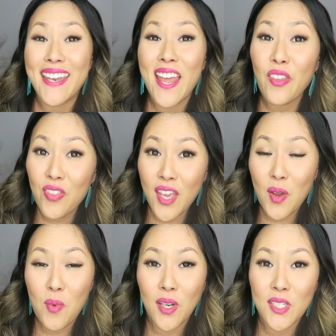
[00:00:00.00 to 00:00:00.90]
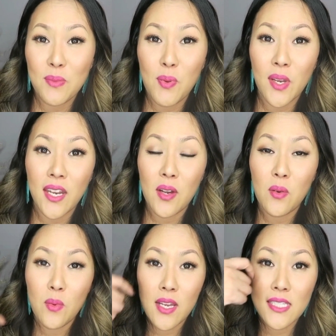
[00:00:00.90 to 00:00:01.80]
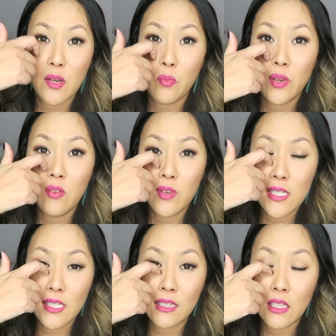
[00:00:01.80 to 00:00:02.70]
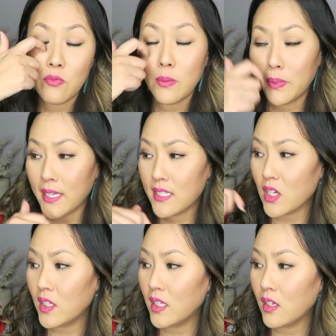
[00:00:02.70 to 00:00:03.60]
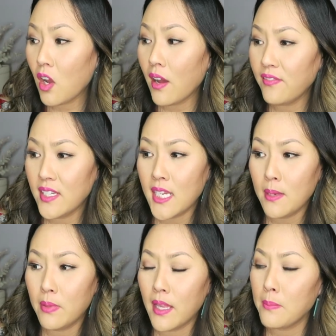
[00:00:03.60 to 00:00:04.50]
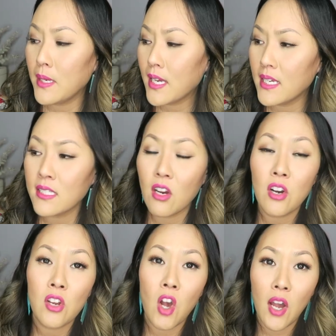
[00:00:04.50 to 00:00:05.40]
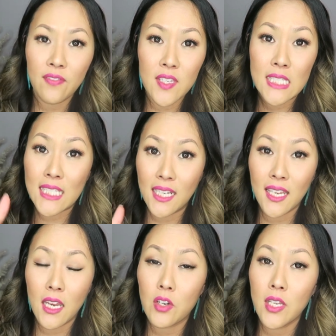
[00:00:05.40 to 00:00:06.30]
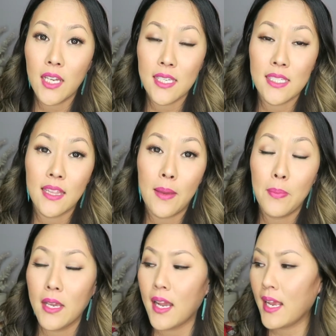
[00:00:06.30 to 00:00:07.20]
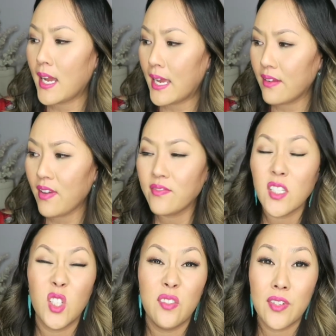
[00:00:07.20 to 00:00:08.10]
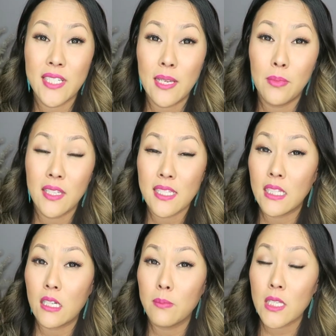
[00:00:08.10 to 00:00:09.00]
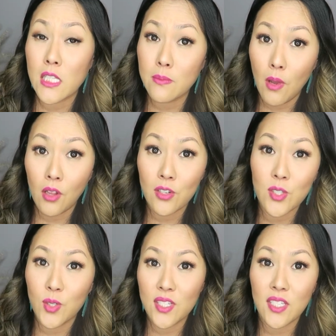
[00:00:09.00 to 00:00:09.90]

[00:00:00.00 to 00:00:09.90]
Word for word: Another thing I wanted to point out was we recently replaced our coffee table, and because our coffee sitting area isn't that big, I kind of have to look for a table that's a little bit smaller so it